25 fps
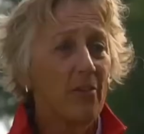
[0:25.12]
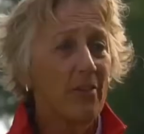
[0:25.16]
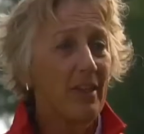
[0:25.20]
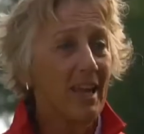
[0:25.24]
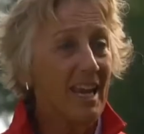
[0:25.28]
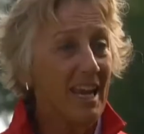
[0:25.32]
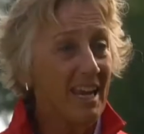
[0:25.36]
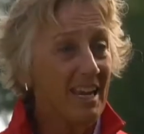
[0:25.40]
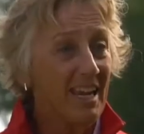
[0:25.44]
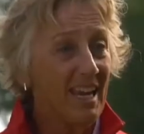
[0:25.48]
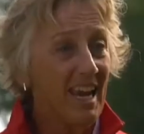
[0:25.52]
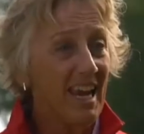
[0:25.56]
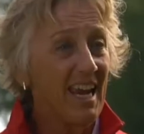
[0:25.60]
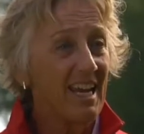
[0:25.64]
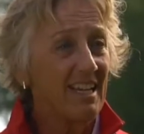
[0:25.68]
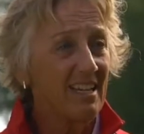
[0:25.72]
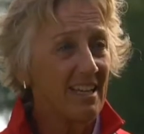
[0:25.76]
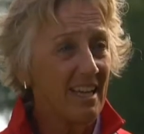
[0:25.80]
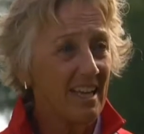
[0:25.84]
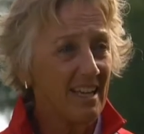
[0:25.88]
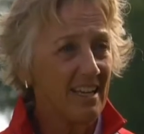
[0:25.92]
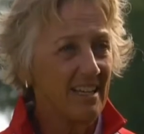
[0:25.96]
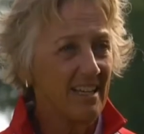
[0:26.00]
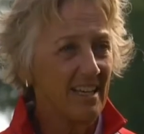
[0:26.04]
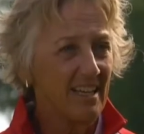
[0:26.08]
they can
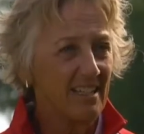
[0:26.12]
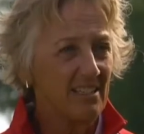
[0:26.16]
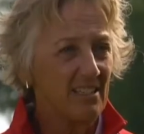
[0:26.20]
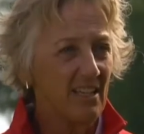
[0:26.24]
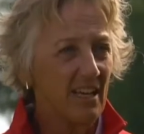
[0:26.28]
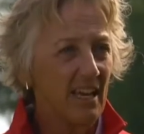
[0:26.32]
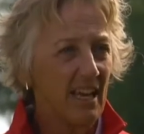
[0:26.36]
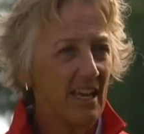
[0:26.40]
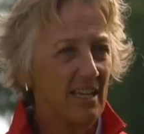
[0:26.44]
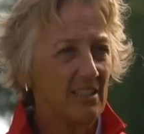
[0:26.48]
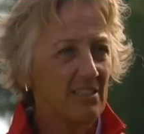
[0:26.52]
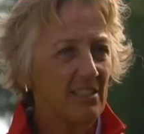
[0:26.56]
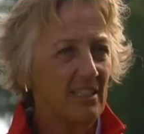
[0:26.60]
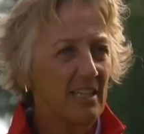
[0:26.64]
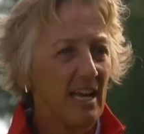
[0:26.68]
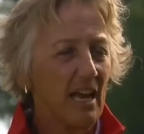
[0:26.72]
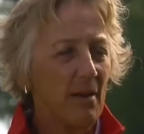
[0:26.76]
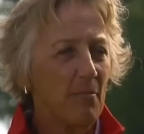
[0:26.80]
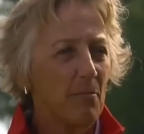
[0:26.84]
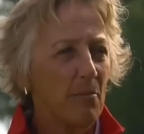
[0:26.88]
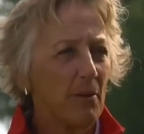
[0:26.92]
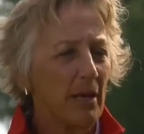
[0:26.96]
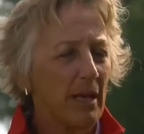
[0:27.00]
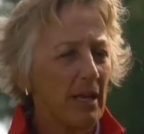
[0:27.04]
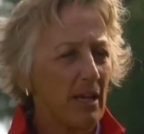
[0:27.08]
get an education
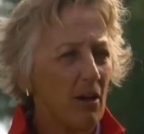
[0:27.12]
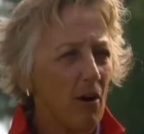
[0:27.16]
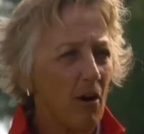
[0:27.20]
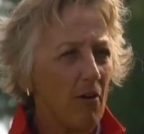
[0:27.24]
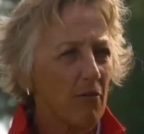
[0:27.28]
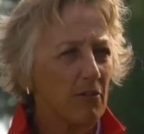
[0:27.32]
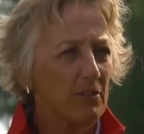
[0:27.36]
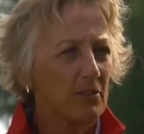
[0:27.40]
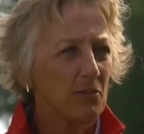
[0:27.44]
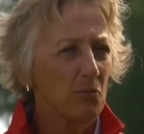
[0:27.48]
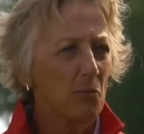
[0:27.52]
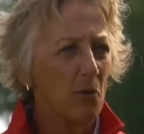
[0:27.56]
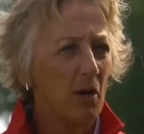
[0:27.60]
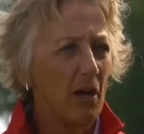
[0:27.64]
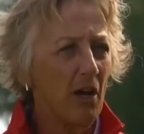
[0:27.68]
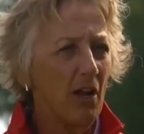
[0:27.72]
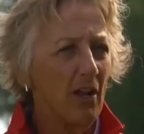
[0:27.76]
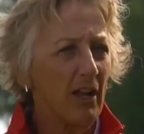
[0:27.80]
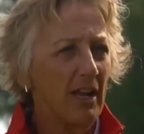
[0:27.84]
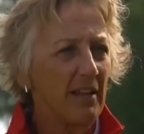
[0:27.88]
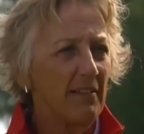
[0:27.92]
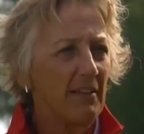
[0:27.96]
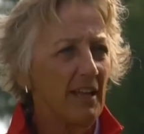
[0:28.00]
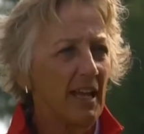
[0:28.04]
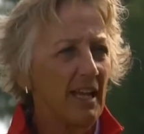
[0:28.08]
and play golf as
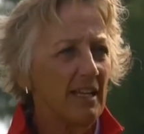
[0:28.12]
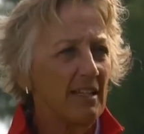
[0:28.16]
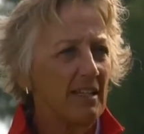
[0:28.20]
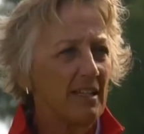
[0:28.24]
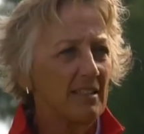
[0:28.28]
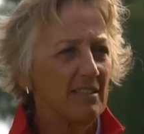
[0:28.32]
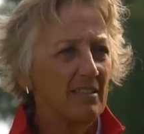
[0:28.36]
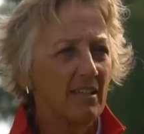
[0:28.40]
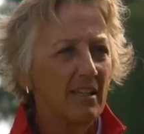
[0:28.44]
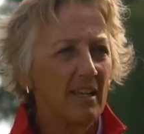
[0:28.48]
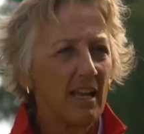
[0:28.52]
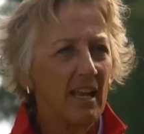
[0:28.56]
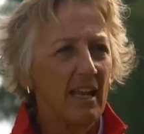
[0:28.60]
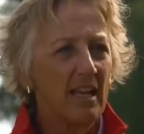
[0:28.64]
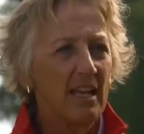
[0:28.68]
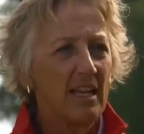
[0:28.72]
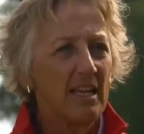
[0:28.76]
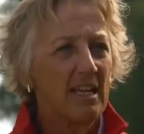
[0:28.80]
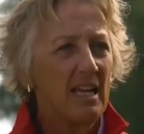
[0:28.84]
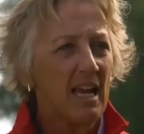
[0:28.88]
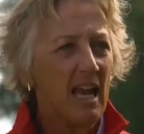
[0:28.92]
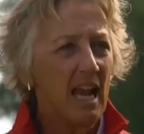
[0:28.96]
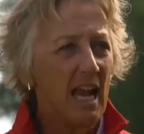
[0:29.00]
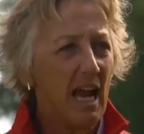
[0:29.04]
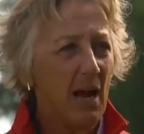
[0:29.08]
well, and that doesn't
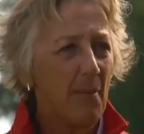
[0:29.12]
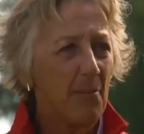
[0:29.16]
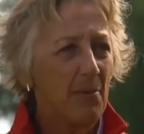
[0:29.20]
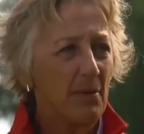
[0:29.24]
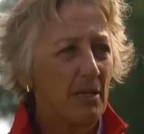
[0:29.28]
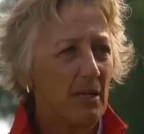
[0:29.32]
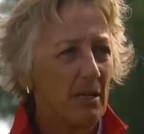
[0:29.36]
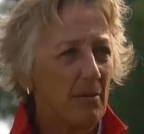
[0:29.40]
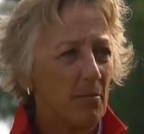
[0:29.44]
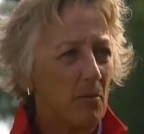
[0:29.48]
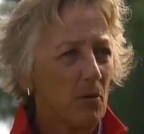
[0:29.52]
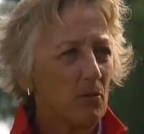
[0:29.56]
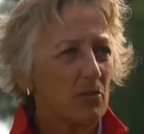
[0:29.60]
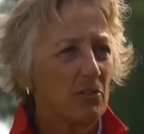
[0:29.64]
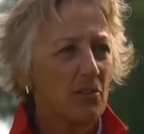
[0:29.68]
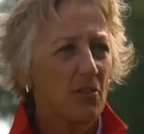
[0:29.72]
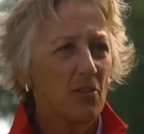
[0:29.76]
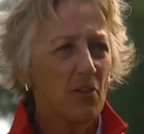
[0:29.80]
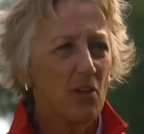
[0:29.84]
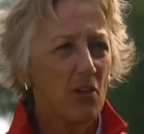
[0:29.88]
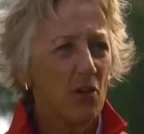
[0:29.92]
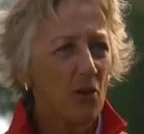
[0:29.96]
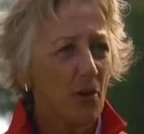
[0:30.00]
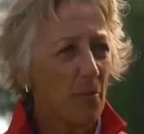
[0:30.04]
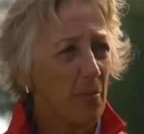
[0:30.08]
happen in most
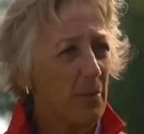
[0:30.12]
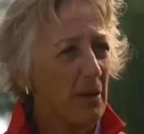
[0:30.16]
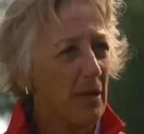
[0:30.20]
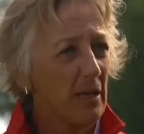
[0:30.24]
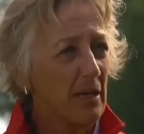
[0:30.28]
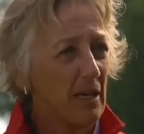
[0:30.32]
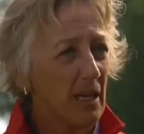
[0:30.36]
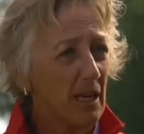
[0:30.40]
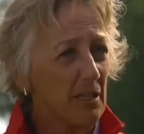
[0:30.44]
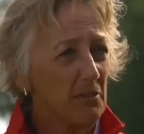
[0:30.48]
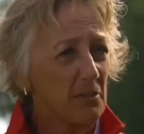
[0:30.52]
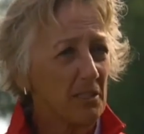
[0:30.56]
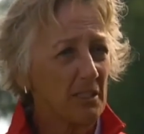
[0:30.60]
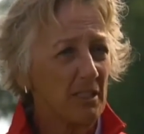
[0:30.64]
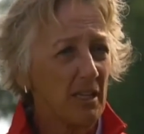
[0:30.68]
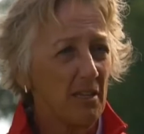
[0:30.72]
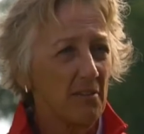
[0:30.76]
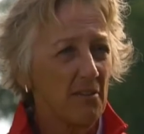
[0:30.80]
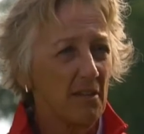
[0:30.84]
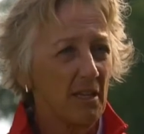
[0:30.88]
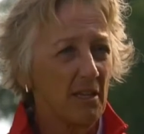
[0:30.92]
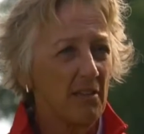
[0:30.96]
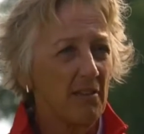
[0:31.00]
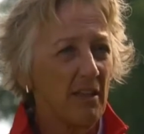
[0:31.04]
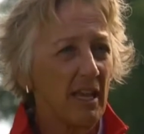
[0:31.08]
of the European countries. I
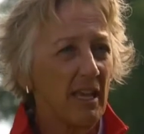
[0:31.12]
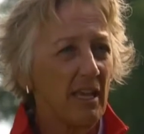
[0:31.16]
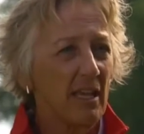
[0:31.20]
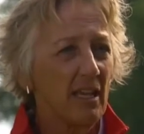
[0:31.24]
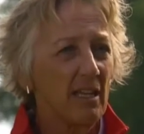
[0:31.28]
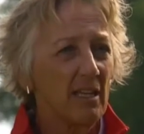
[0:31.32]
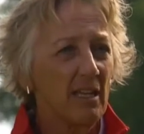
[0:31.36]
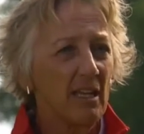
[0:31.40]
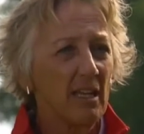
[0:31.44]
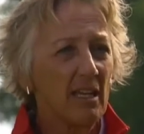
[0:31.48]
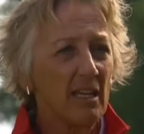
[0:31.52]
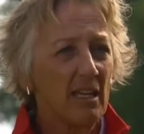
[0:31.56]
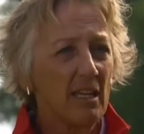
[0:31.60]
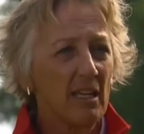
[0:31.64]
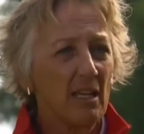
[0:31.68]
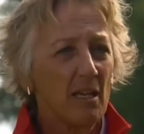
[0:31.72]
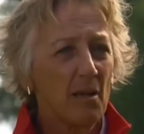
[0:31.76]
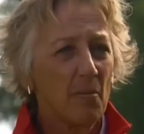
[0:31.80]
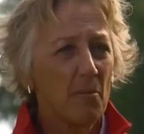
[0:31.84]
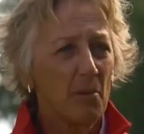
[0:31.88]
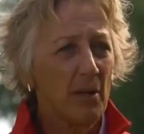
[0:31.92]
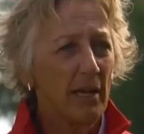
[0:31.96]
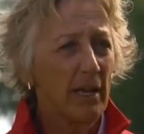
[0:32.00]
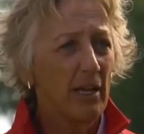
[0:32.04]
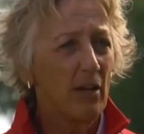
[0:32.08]
think they can
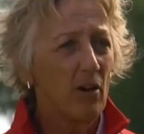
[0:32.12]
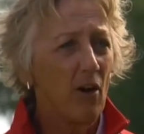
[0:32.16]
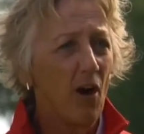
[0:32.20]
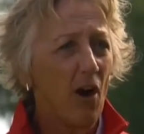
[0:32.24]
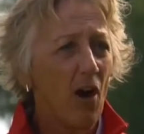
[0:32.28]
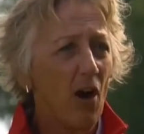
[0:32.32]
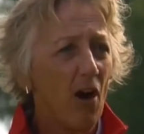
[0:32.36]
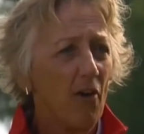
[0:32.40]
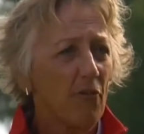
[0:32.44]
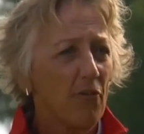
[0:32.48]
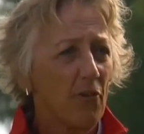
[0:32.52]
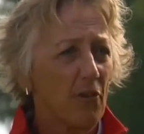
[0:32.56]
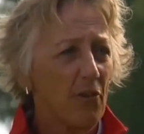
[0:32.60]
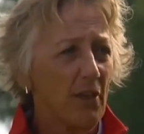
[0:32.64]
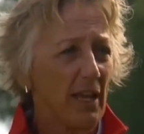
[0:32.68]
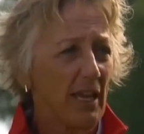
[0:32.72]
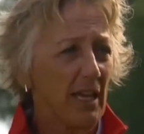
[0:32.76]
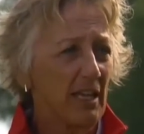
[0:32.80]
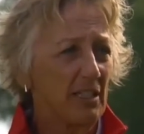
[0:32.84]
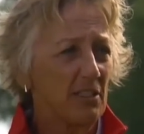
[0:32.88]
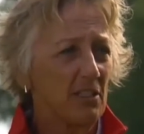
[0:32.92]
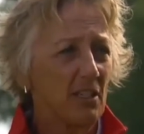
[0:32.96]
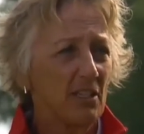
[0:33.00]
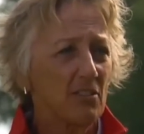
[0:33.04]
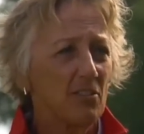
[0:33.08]
play golf or they
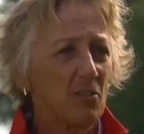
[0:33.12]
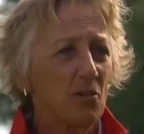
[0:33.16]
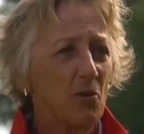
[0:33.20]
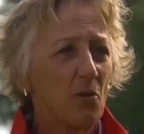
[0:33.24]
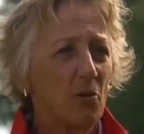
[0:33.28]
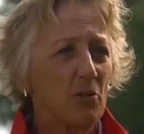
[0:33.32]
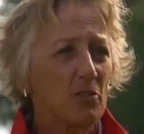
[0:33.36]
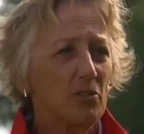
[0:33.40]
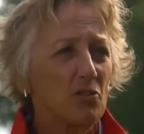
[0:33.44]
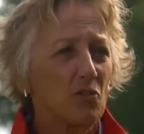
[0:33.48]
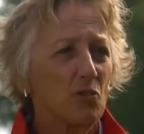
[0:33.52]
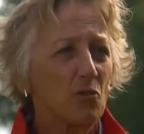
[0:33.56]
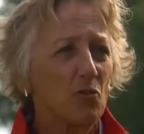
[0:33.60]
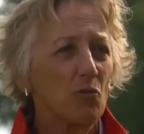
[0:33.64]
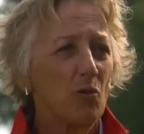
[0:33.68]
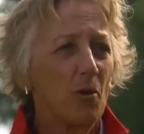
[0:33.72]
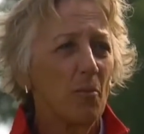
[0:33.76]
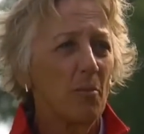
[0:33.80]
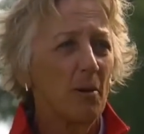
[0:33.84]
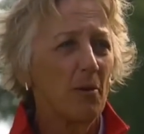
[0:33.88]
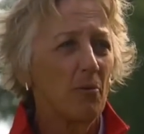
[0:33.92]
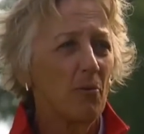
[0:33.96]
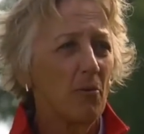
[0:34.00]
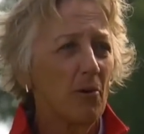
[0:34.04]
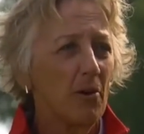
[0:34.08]
can just go to school,
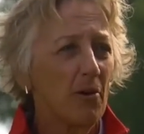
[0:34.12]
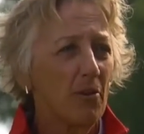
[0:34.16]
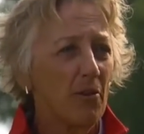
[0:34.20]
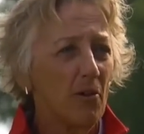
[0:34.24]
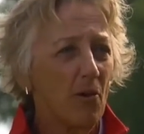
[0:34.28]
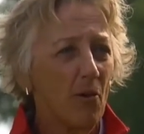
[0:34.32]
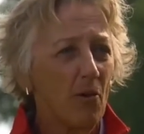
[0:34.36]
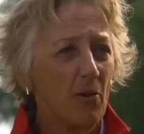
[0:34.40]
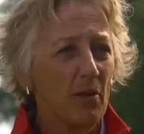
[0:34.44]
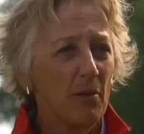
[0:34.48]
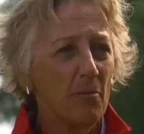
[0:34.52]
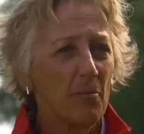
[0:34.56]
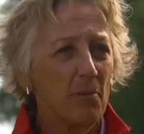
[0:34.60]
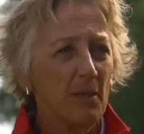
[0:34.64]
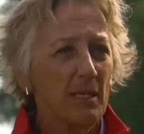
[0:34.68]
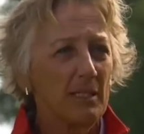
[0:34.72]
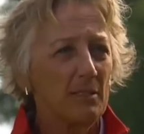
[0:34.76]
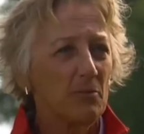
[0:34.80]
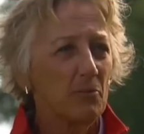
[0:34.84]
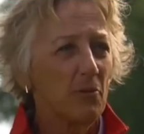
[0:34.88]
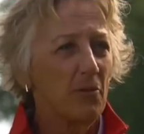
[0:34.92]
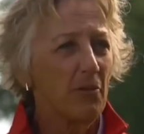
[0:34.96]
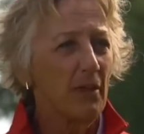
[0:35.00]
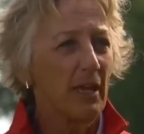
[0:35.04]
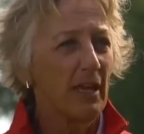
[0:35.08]
but we're the only
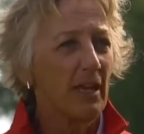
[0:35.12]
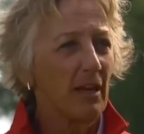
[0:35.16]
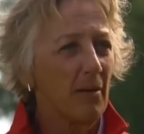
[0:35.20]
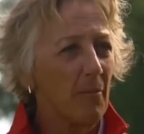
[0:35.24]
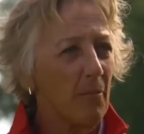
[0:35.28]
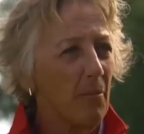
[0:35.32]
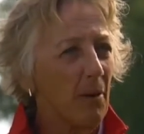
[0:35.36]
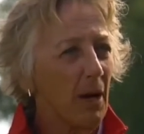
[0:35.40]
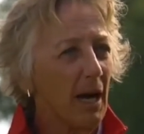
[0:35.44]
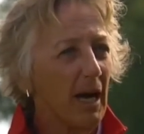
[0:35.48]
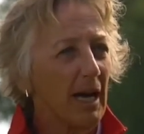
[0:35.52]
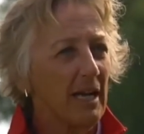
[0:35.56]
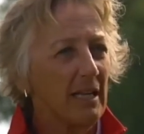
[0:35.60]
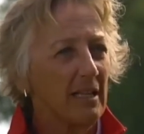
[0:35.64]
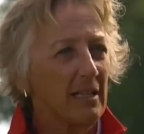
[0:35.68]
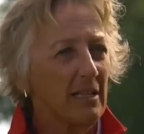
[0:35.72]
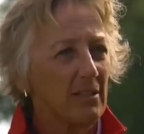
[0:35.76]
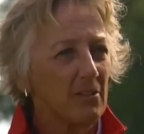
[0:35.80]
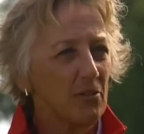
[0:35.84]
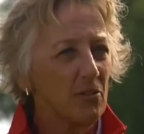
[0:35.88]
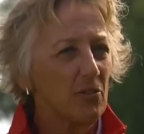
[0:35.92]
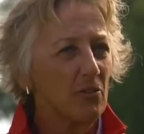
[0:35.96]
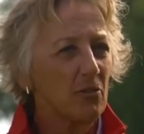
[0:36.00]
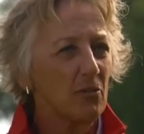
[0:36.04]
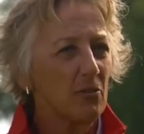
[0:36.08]
place where they combine
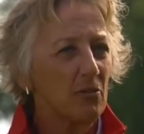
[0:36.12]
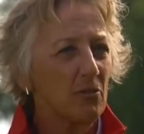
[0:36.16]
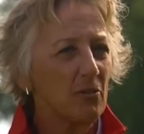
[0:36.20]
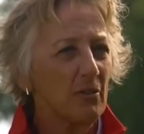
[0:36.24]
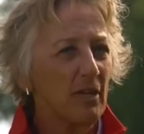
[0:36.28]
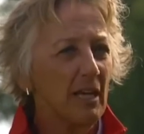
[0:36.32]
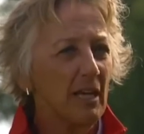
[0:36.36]
the two.